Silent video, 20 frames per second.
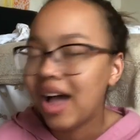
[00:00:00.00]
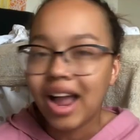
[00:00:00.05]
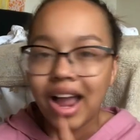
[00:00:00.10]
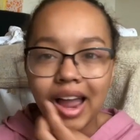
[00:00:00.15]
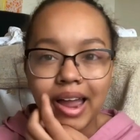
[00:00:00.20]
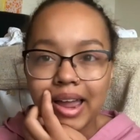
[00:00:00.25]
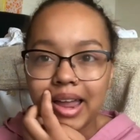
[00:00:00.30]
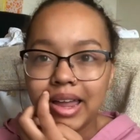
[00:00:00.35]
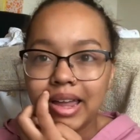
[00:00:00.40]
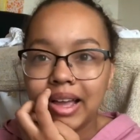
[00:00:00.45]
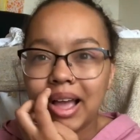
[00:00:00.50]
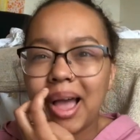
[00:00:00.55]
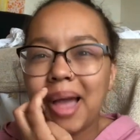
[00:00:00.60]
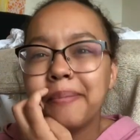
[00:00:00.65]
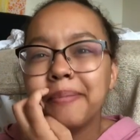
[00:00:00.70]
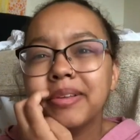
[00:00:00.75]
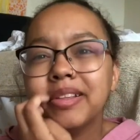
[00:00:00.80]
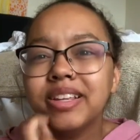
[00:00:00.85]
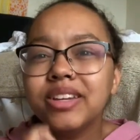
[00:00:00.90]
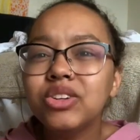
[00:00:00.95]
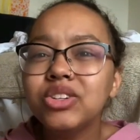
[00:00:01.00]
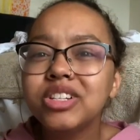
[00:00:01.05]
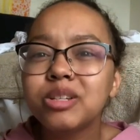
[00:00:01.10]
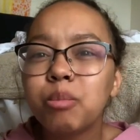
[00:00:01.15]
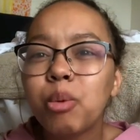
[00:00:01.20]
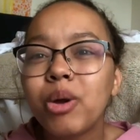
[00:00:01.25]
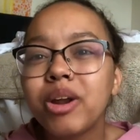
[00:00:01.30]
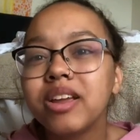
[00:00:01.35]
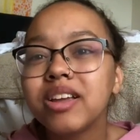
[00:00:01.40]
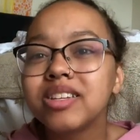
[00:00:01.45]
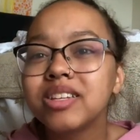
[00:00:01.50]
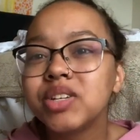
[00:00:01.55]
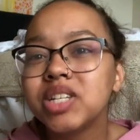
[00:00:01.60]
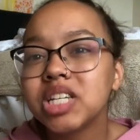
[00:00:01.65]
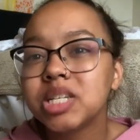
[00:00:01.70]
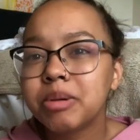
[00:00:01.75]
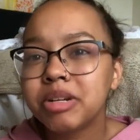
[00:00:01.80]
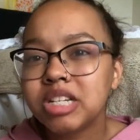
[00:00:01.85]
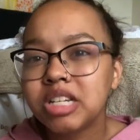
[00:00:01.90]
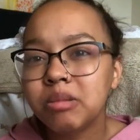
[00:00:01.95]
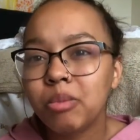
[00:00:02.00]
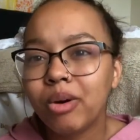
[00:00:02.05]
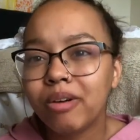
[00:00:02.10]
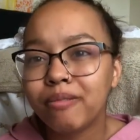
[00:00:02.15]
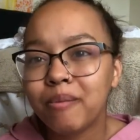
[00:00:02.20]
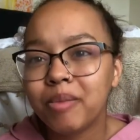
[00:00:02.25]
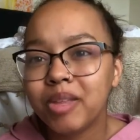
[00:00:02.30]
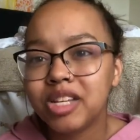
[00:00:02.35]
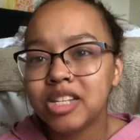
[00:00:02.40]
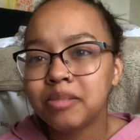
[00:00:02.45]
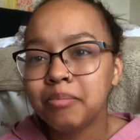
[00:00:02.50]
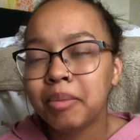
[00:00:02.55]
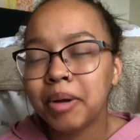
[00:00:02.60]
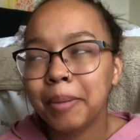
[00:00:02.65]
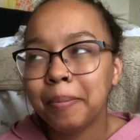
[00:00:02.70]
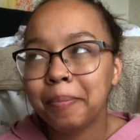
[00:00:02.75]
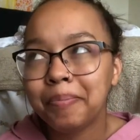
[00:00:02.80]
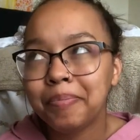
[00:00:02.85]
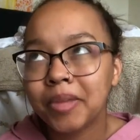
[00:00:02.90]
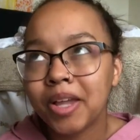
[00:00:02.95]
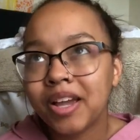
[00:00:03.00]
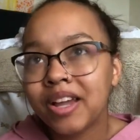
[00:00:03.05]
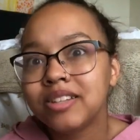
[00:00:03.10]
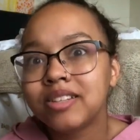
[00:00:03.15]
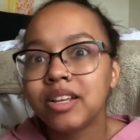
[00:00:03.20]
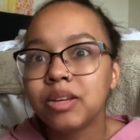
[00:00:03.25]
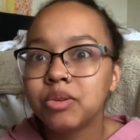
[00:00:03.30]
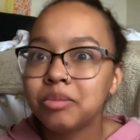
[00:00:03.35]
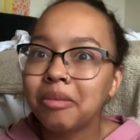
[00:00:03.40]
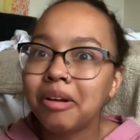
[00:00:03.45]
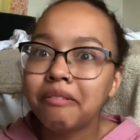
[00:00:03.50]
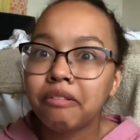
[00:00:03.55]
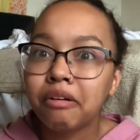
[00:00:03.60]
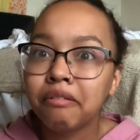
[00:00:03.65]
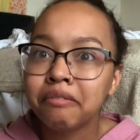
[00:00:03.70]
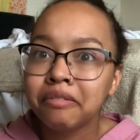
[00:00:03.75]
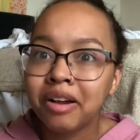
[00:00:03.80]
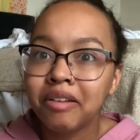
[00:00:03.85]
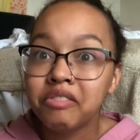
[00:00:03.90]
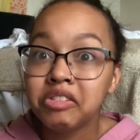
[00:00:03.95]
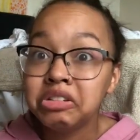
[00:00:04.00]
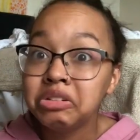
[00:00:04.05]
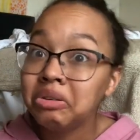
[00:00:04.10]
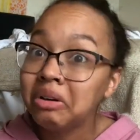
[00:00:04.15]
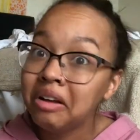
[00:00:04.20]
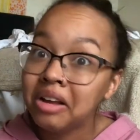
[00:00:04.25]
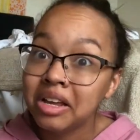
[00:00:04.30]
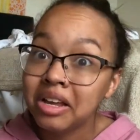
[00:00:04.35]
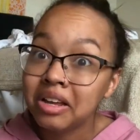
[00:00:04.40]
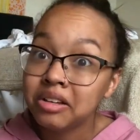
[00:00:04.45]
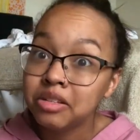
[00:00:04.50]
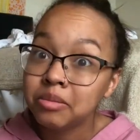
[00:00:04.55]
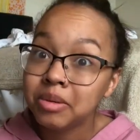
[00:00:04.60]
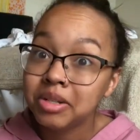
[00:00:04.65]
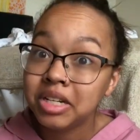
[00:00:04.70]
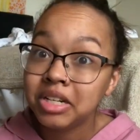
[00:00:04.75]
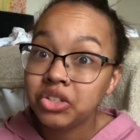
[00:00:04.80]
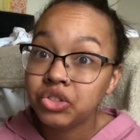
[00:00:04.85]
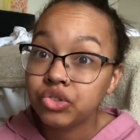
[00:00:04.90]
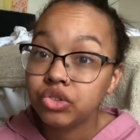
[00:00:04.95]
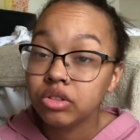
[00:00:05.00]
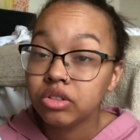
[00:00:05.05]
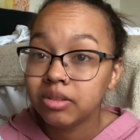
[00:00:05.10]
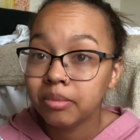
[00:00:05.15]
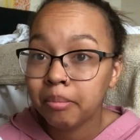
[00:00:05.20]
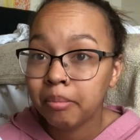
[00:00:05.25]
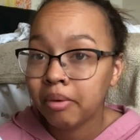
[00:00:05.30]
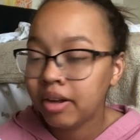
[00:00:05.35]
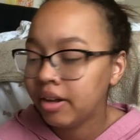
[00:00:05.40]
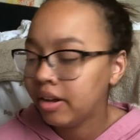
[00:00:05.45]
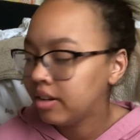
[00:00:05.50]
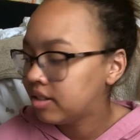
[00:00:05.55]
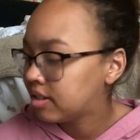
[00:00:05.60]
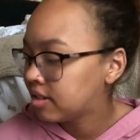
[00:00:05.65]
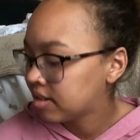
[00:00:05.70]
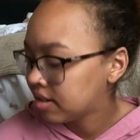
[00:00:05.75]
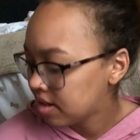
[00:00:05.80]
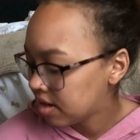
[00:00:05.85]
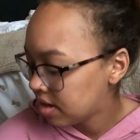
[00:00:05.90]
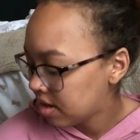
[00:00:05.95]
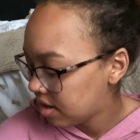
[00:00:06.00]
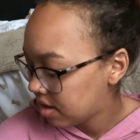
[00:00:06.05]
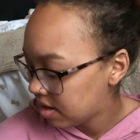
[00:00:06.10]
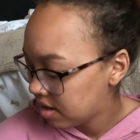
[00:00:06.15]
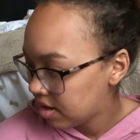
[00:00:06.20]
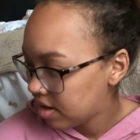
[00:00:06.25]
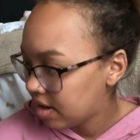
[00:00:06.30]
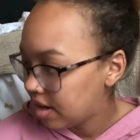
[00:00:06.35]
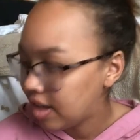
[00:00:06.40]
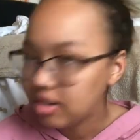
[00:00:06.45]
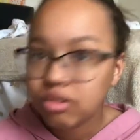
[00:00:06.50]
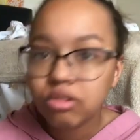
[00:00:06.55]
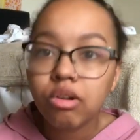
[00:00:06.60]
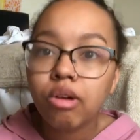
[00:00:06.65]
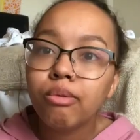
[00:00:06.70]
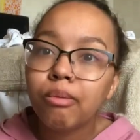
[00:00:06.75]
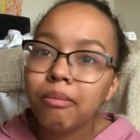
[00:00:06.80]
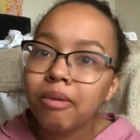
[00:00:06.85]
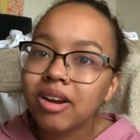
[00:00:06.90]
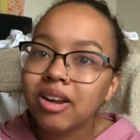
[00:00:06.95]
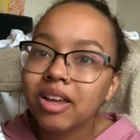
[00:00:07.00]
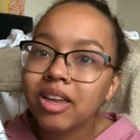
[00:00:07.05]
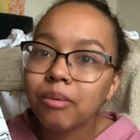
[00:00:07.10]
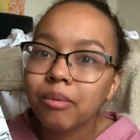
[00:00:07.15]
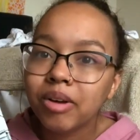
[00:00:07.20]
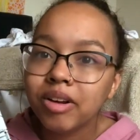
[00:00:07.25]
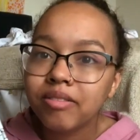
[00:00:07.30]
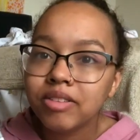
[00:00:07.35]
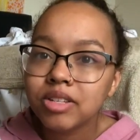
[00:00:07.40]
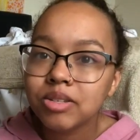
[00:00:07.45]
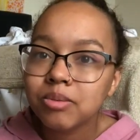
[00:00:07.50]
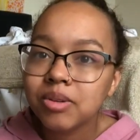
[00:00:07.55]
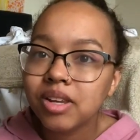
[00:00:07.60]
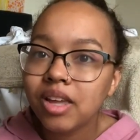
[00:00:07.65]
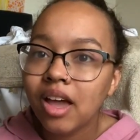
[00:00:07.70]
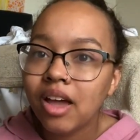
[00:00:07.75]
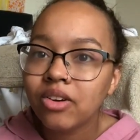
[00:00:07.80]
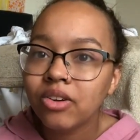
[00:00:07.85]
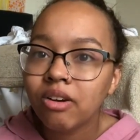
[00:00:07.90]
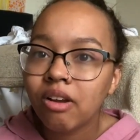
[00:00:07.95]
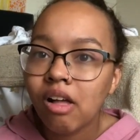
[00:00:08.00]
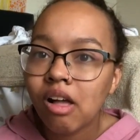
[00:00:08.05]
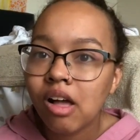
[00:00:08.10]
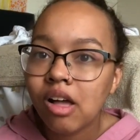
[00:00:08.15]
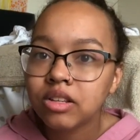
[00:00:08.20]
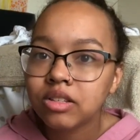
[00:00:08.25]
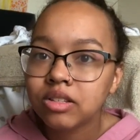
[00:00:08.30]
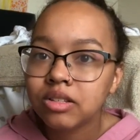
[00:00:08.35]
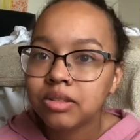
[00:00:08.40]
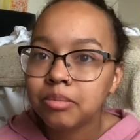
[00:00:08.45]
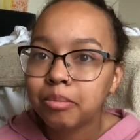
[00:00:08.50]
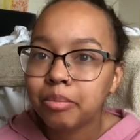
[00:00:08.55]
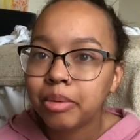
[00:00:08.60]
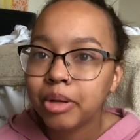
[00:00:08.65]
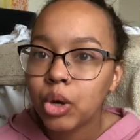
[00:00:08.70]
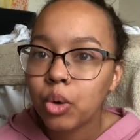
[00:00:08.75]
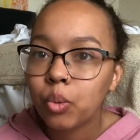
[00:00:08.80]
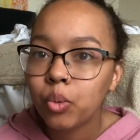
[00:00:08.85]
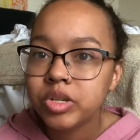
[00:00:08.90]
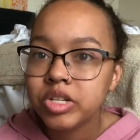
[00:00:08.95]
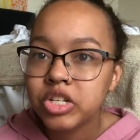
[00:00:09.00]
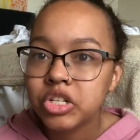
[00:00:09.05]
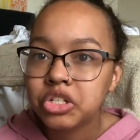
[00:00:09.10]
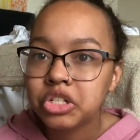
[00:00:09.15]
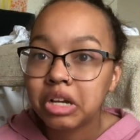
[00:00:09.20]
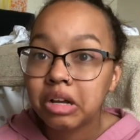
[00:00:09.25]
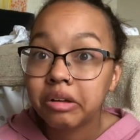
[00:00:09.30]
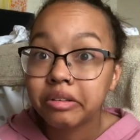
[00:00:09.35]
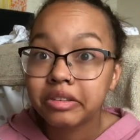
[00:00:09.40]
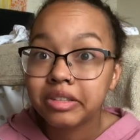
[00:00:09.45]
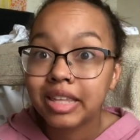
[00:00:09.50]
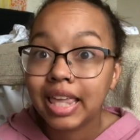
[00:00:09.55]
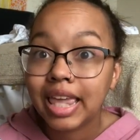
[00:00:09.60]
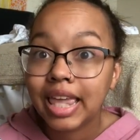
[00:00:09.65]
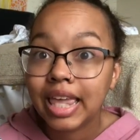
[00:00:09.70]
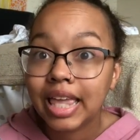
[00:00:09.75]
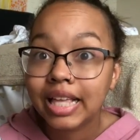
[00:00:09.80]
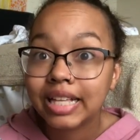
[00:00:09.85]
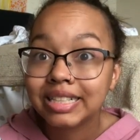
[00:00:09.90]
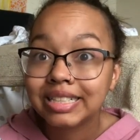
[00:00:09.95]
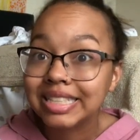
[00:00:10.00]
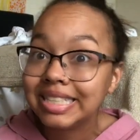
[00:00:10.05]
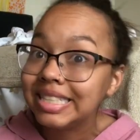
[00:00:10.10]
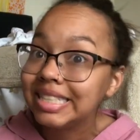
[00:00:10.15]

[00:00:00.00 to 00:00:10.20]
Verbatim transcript: I'm a little disappointed because I was expecting more from this, but I guess that was my fault for having too high expectations, but I don't know if I'm gonna get rid of this one yet or not, but we shall see.